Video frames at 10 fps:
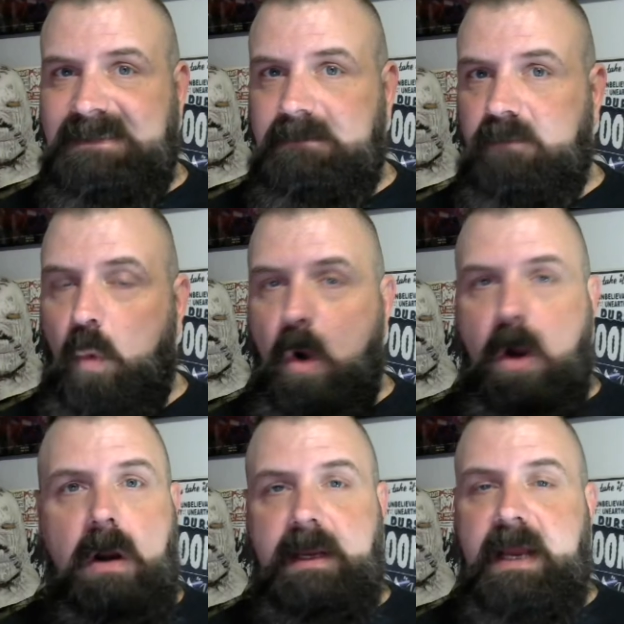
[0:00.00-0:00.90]

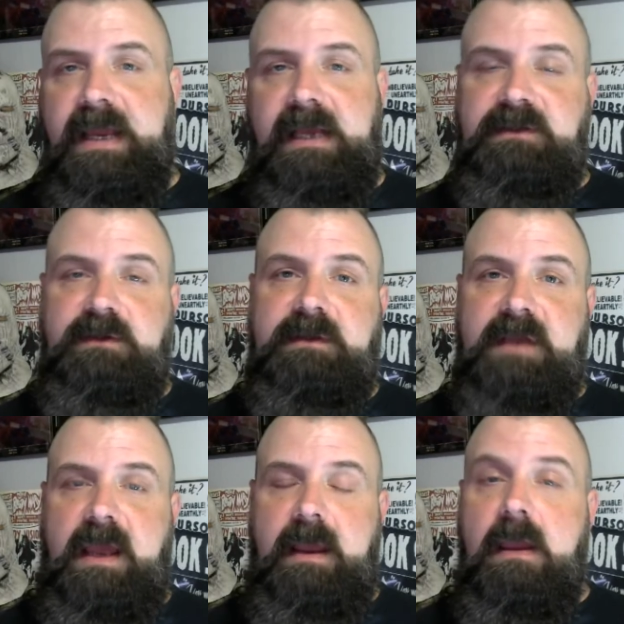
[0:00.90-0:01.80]
work, I guess you'd
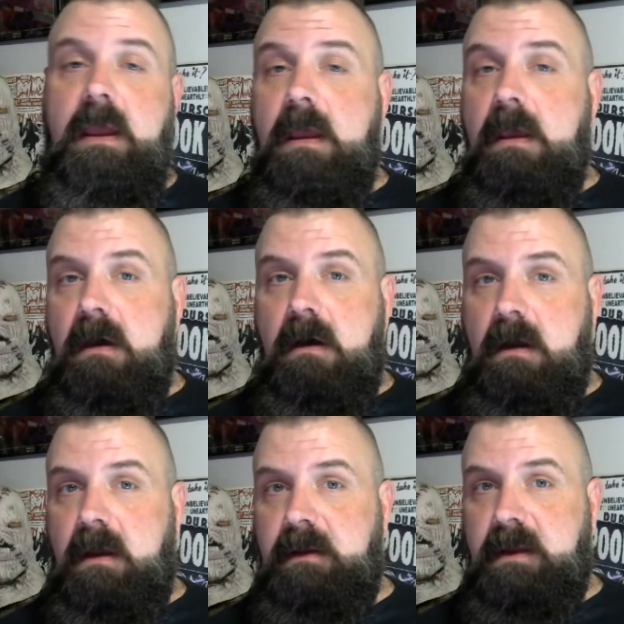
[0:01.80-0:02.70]
say,
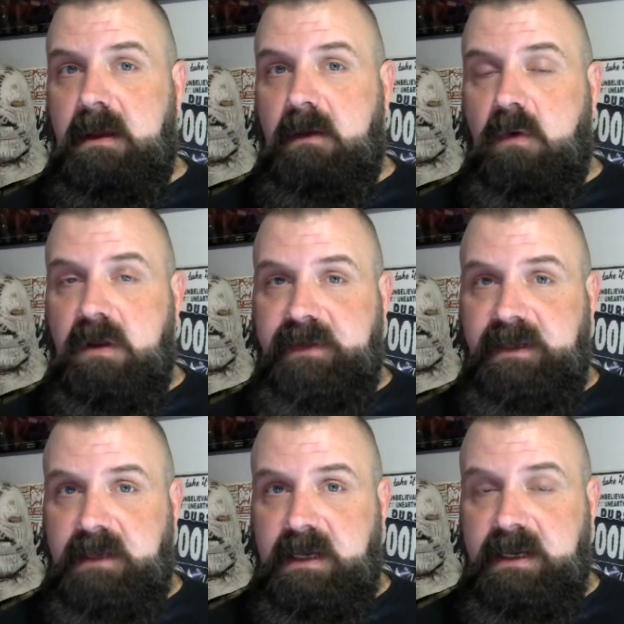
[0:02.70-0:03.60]
on one of
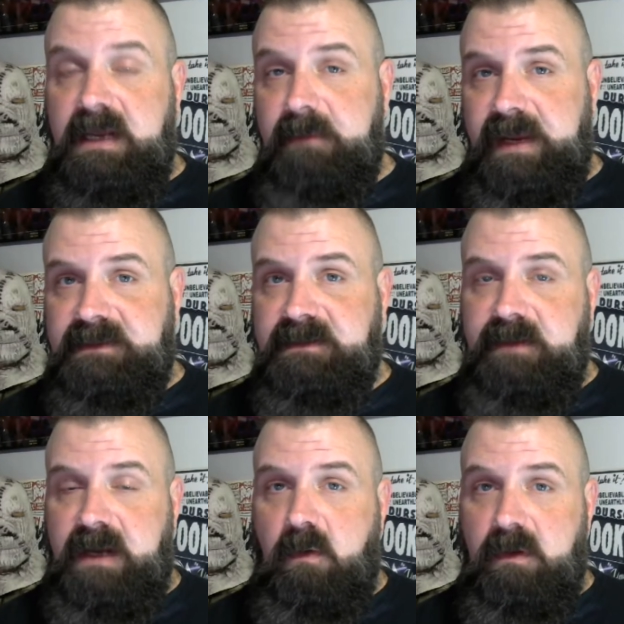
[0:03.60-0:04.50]
the inmates in
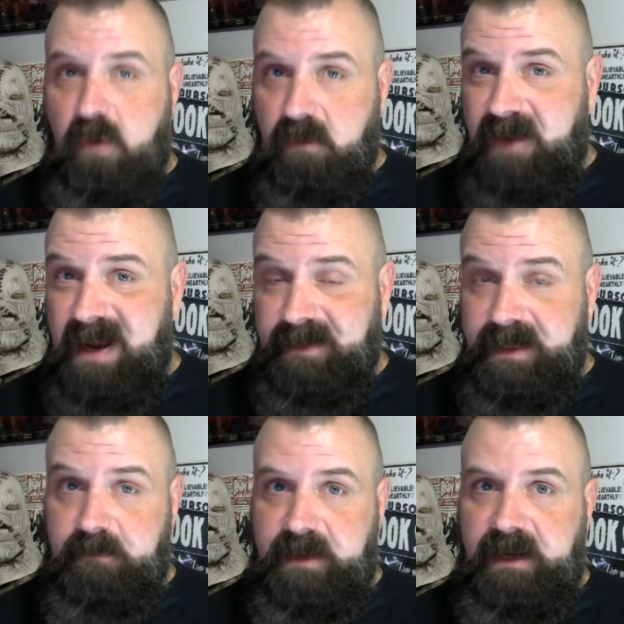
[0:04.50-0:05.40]
there, one of the more violent
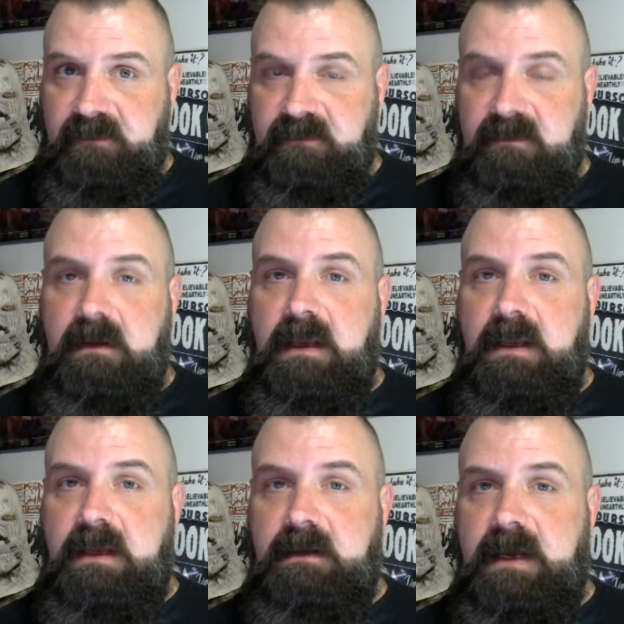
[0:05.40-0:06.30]
inmates,
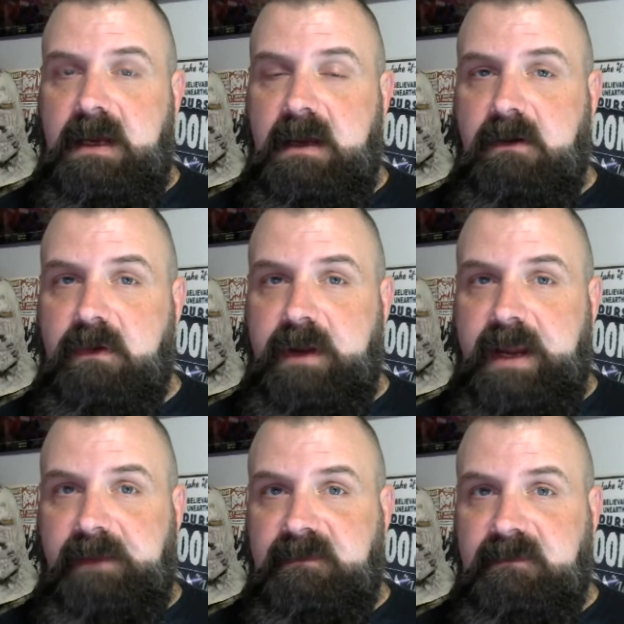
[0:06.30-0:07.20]
and
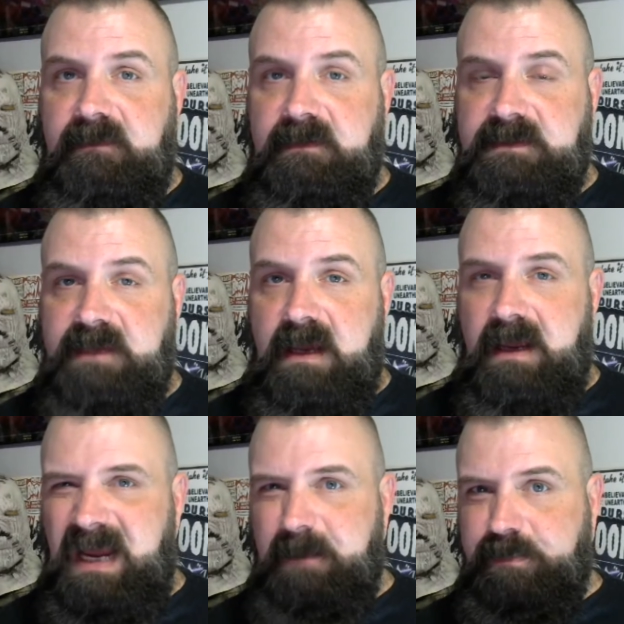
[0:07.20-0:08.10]
creates this
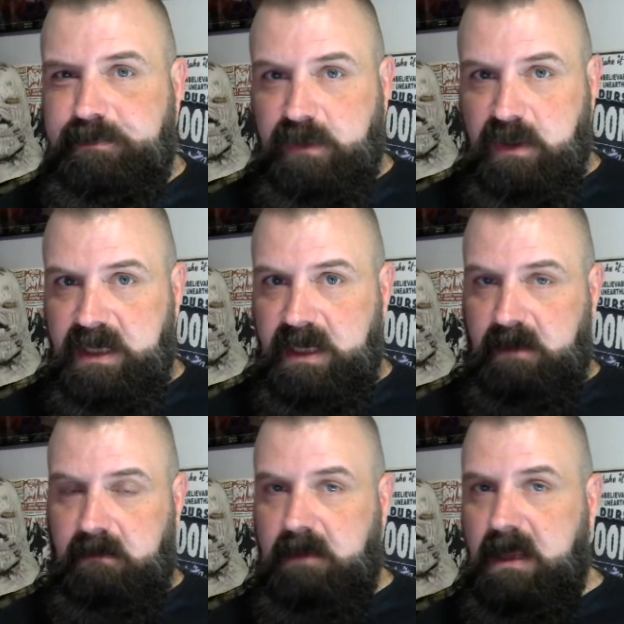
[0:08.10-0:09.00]
ape-looking